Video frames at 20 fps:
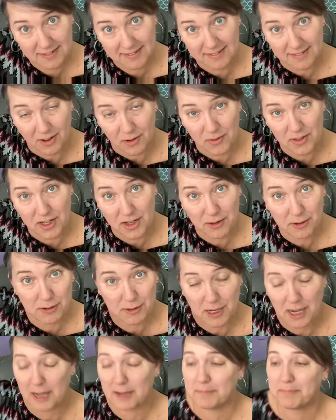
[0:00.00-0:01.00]
on the other
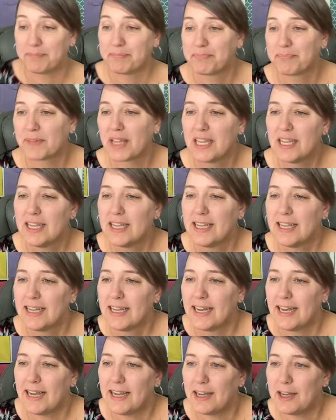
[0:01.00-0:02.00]
side.
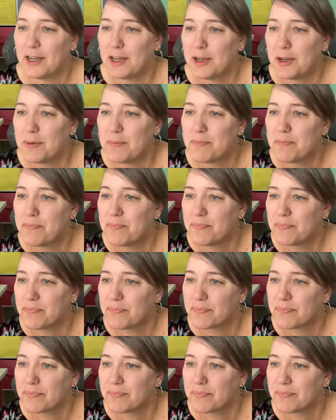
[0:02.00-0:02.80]
Um,